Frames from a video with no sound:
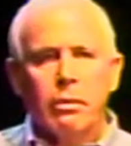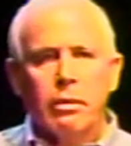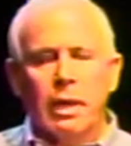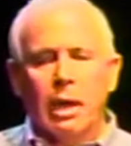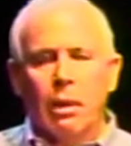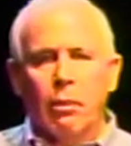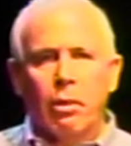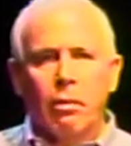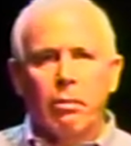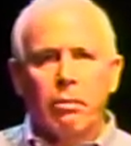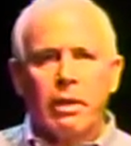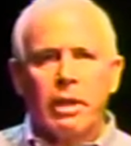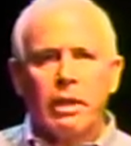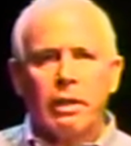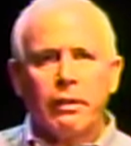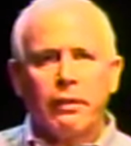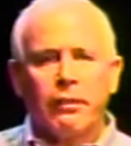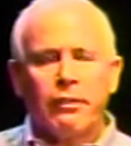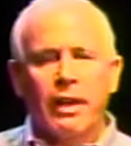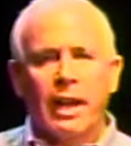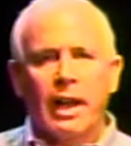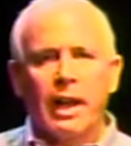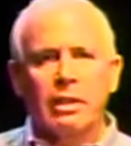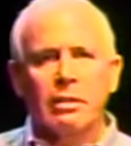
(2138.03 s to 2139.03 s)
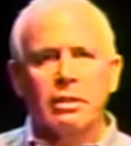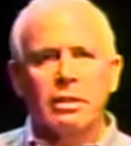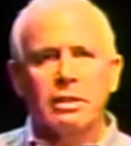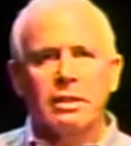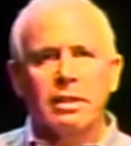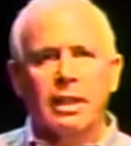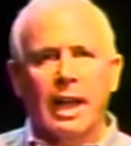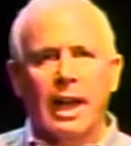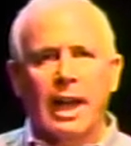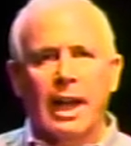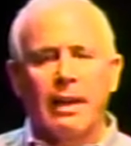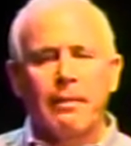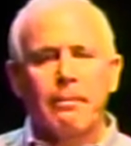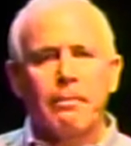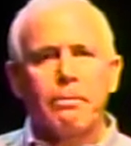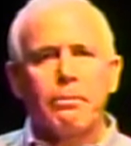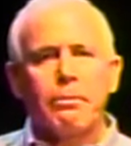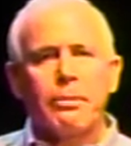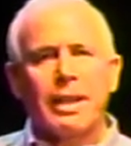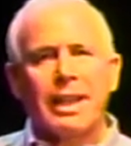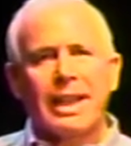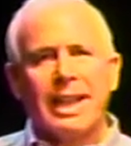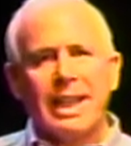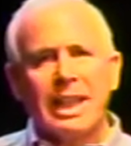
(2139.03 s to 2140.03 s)
Now, what Reese found is that
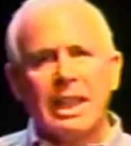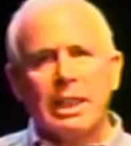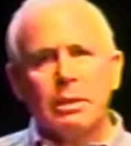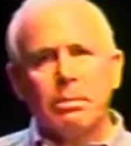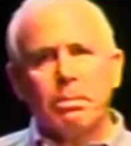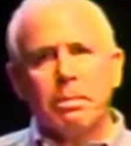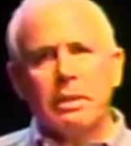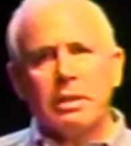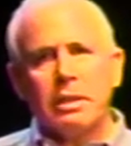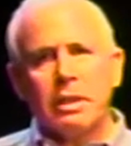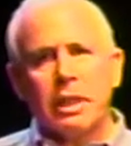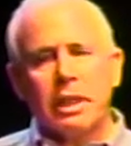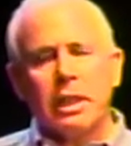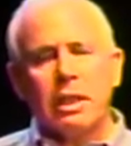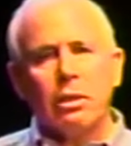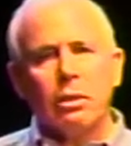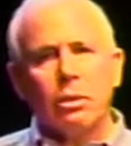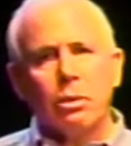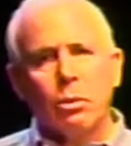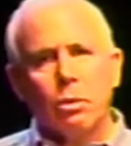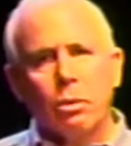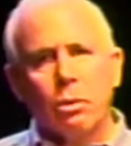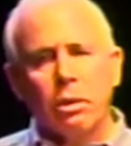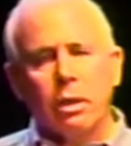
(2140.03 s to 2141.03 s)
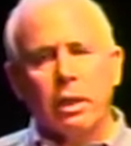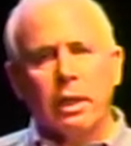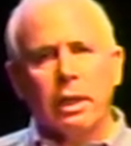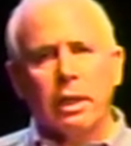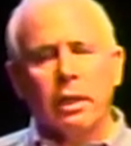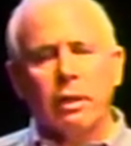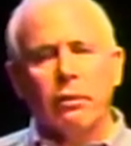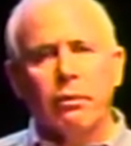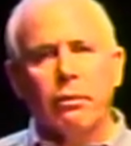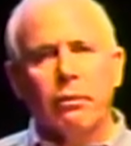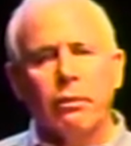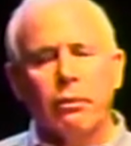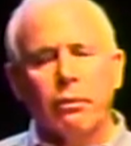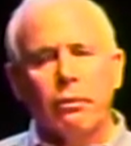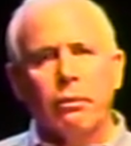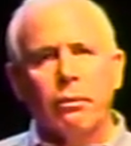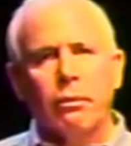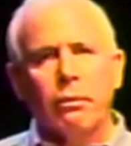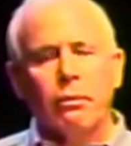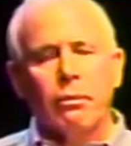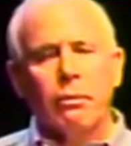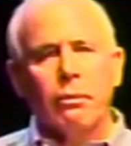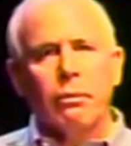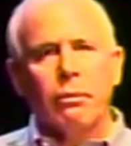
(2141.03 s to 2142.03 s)
each particular organ,
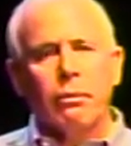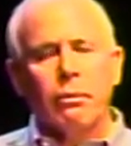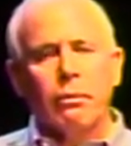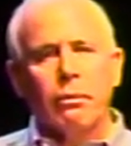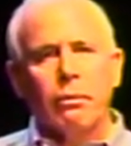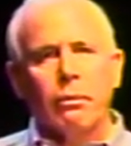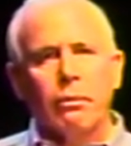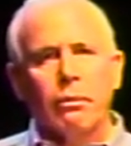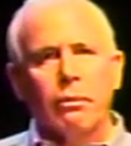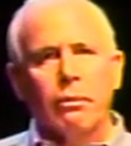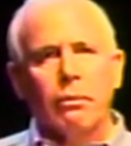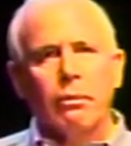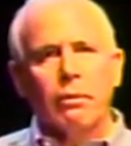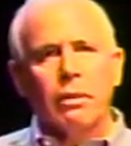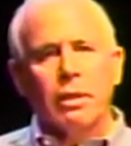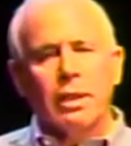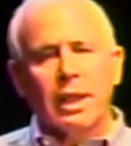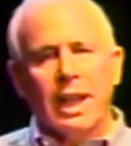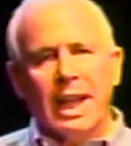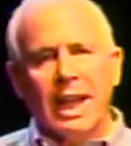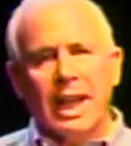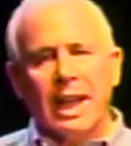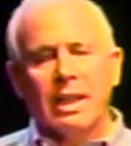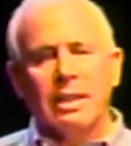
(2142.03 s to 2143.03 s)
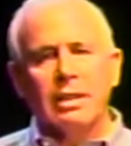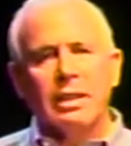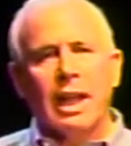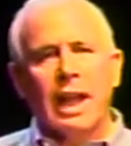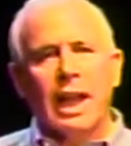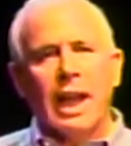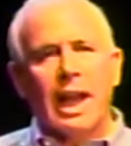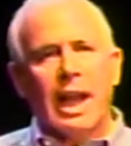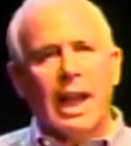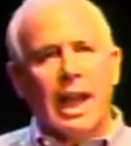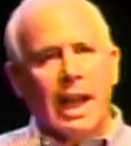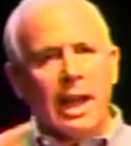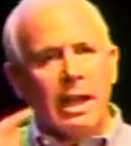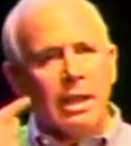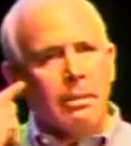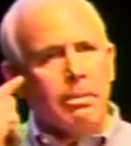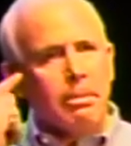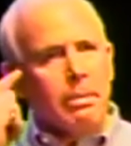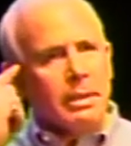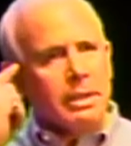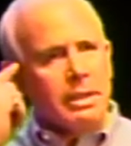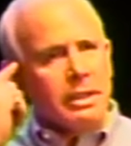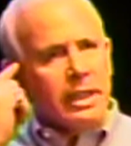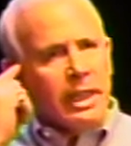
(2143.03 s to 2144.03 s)
gland, had a
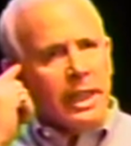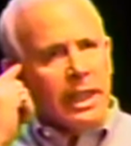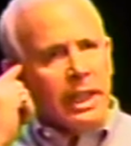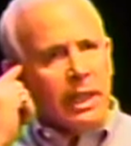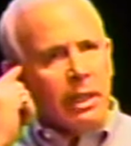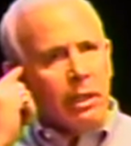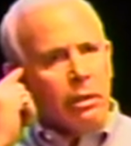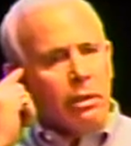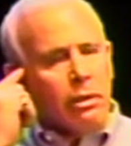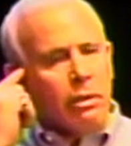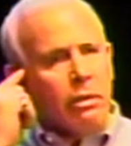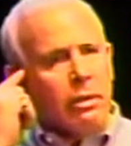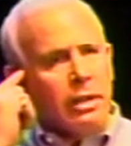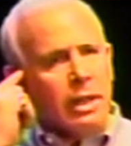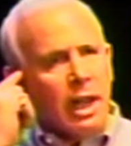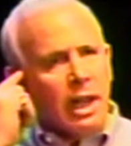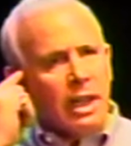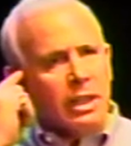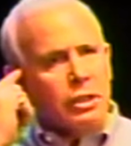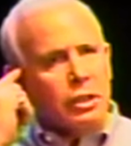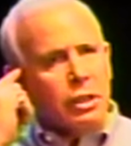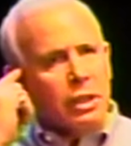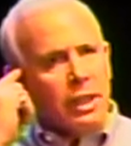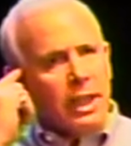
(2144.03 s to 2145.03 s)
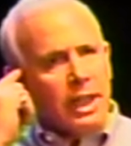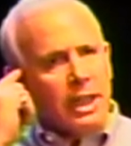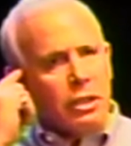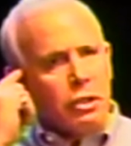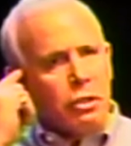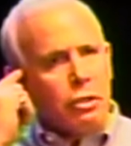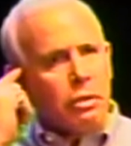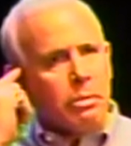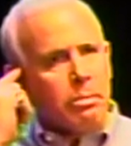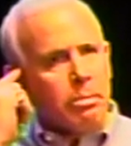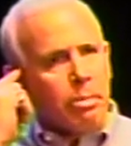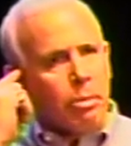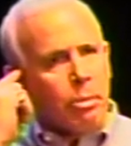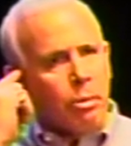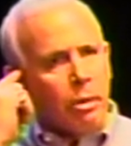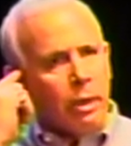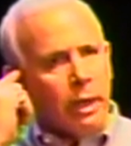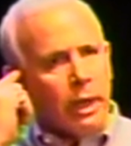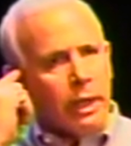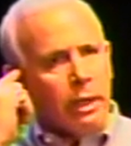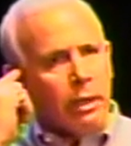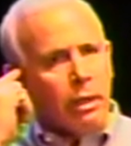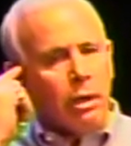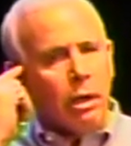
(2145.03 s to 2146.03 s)
particular nodulation
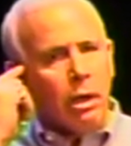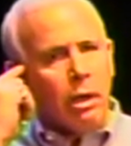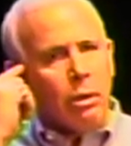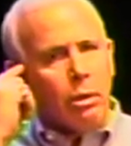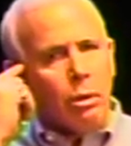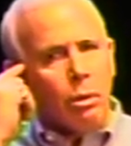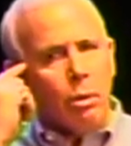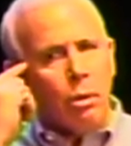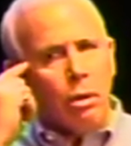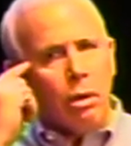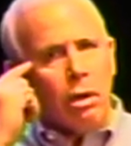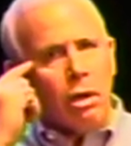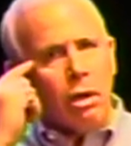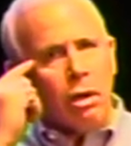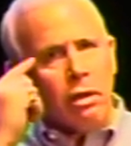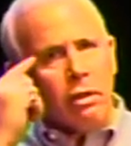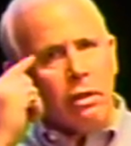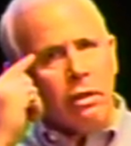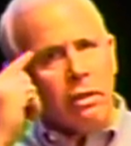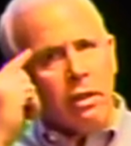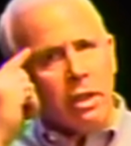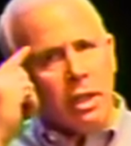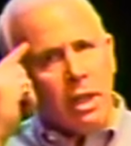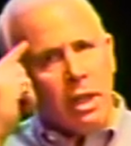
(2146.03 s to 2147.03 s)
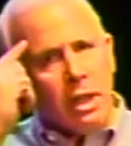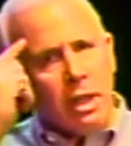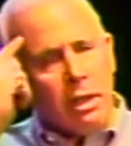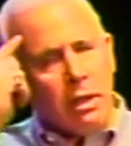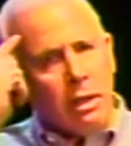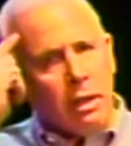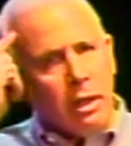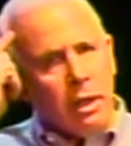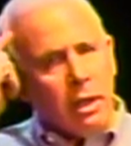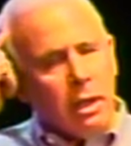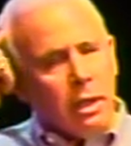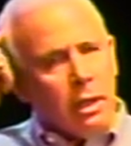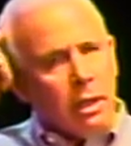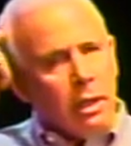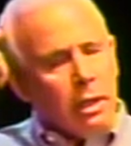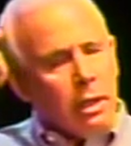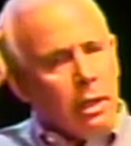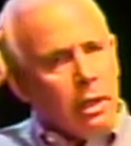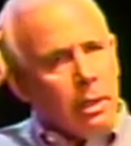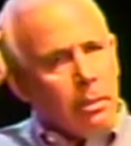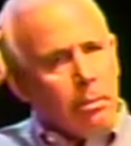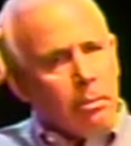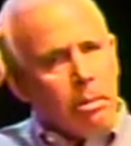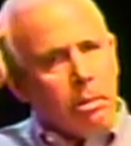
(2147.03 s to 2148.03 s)
point along the
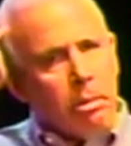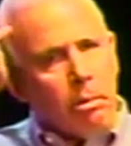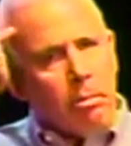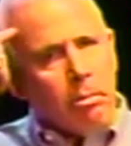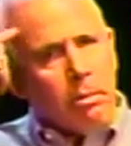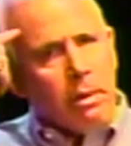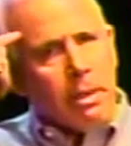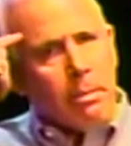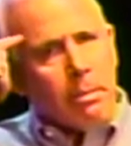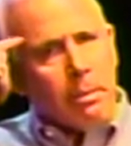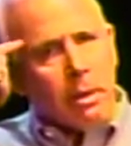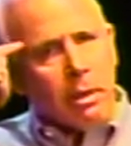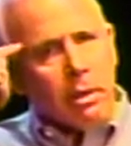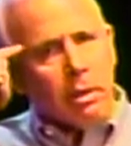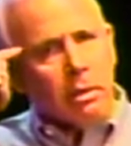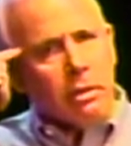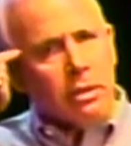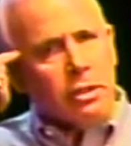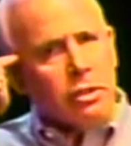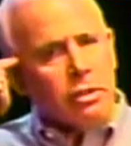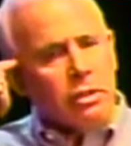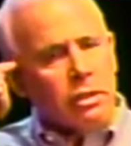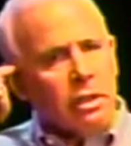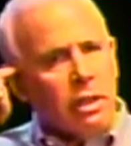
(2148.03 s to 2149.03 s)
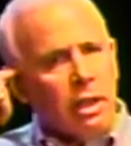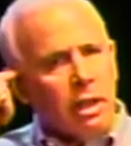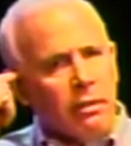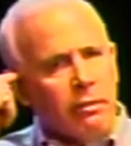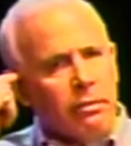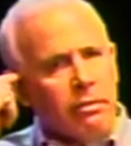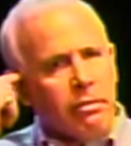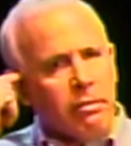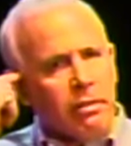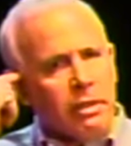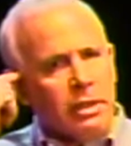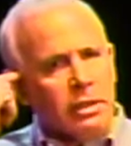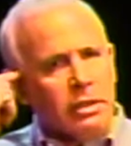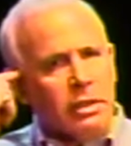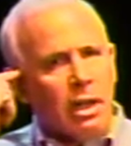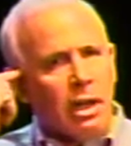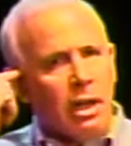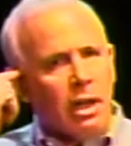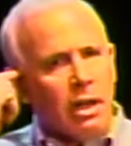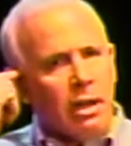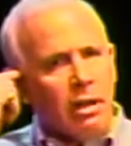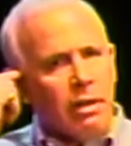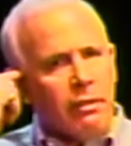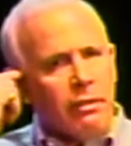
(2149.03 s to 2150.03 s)
perimeter circumference
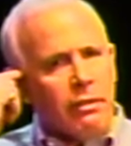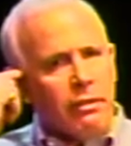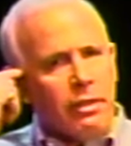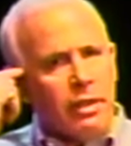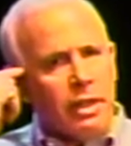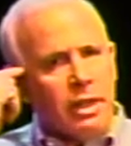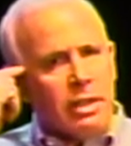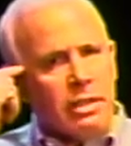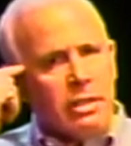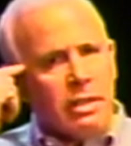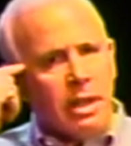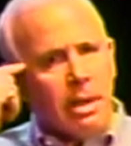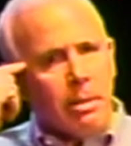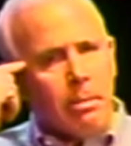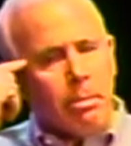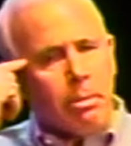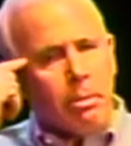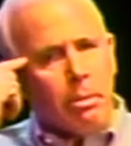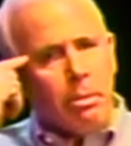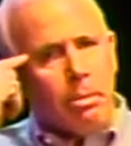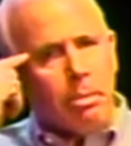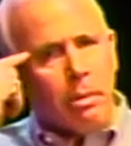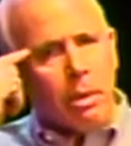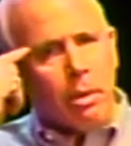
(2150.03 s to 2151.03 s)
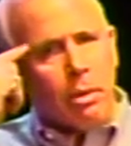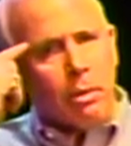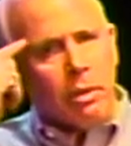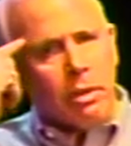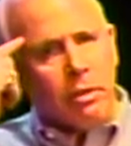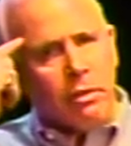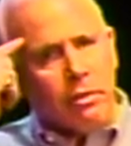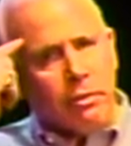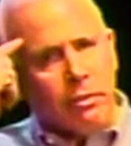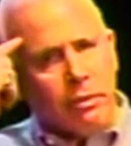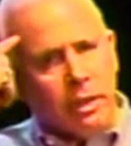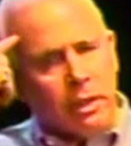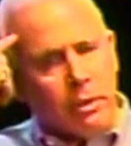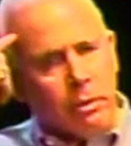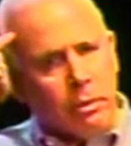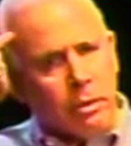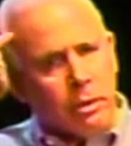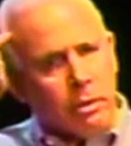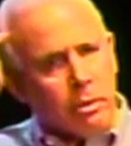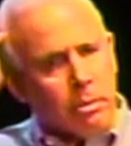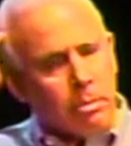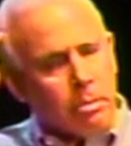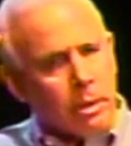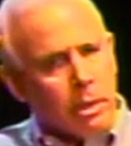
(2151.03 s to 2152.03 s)
of the temporal bone and
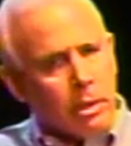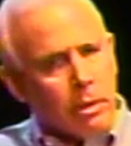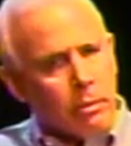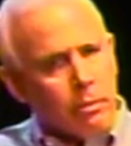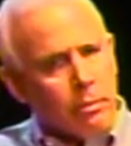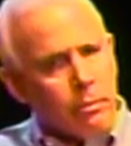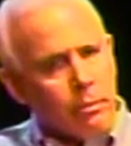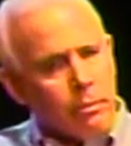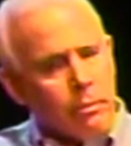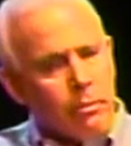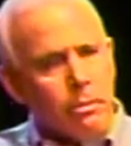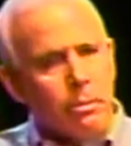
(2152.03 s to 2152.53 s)
sphenoidal bone,